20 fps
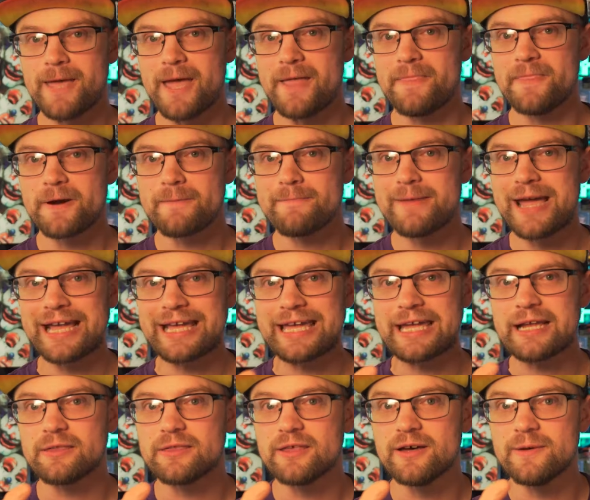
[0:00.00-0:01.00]
and they're
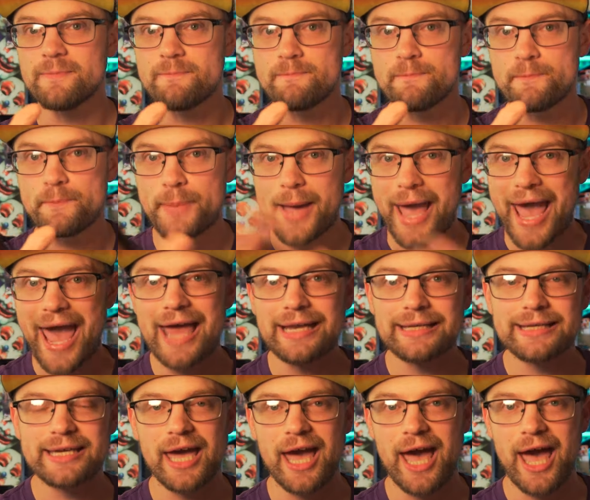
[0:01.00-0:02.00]
making the
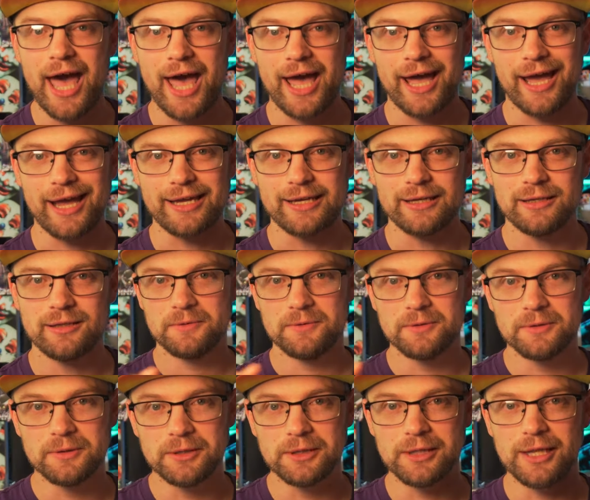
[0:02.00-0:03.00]
bad guy
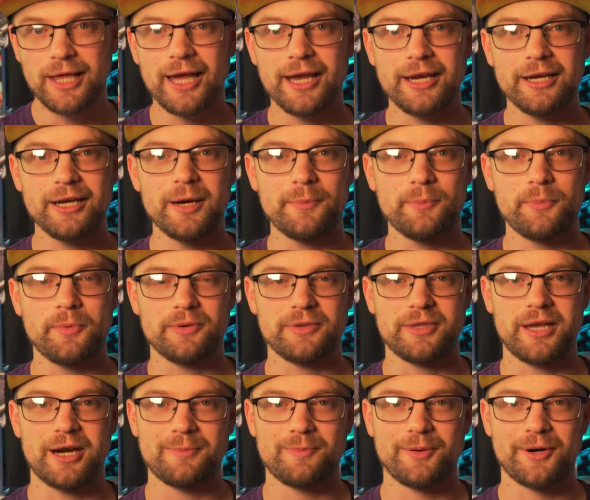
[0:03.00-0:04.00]
line up with
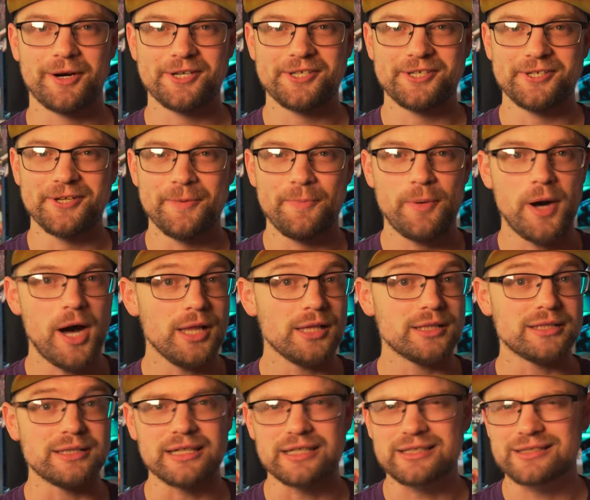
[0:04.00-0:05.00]
their personal
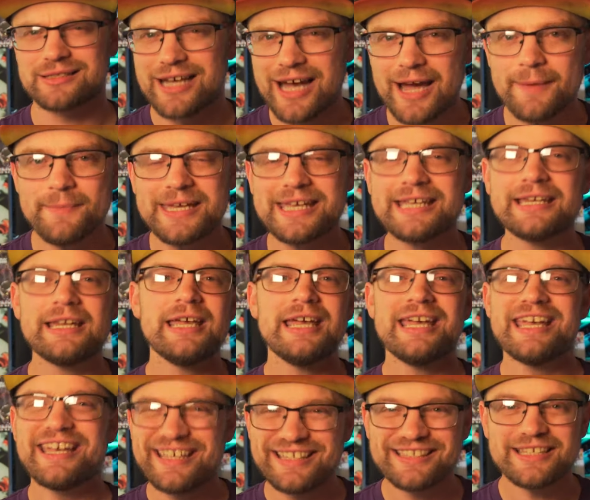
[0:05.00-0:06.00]
politics. I mean,
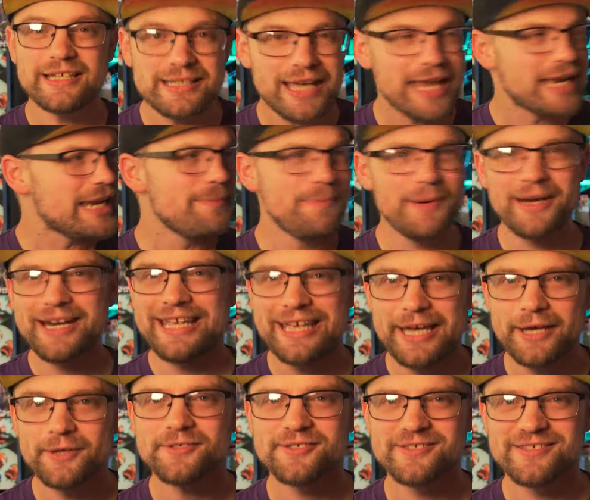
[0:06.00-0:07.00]
does anybody
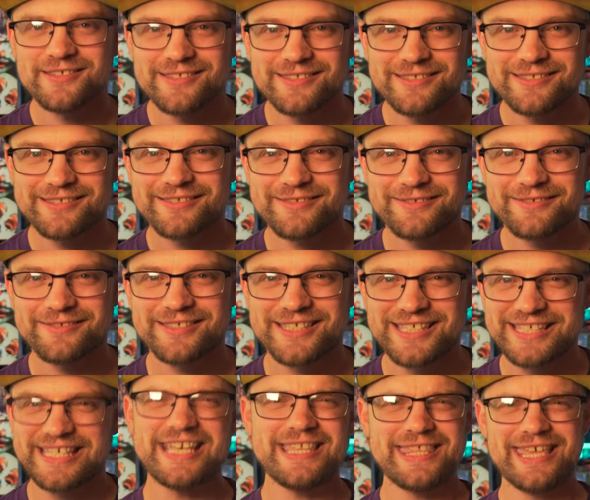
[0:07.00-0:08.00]
else
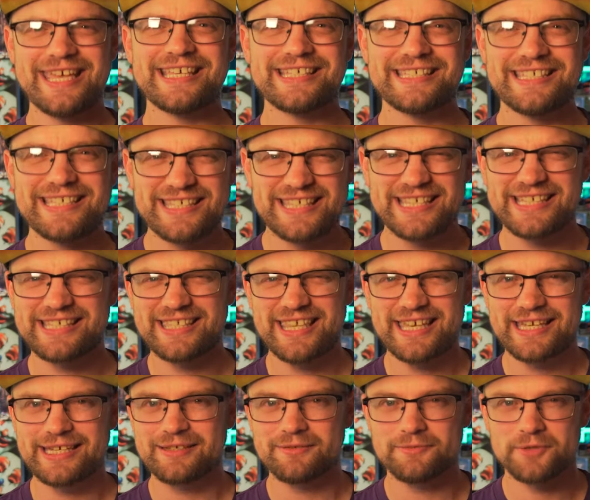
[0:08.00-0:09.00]
see this? Is this
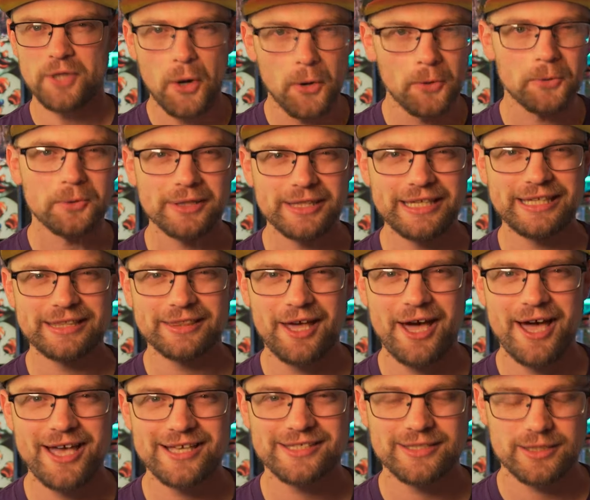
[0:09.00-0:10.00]
like totally
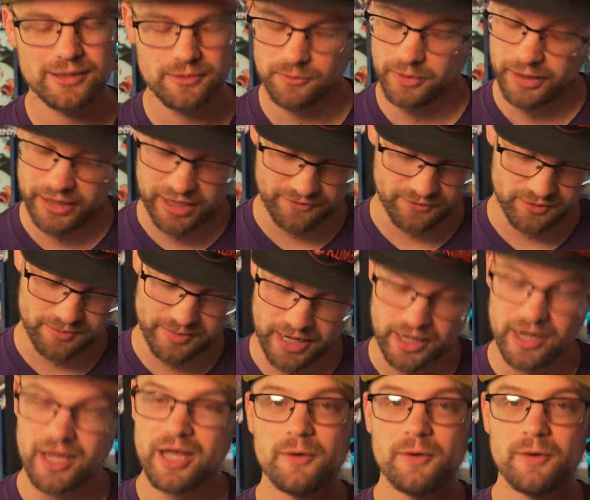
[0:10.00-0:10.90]
lost on whatever, man?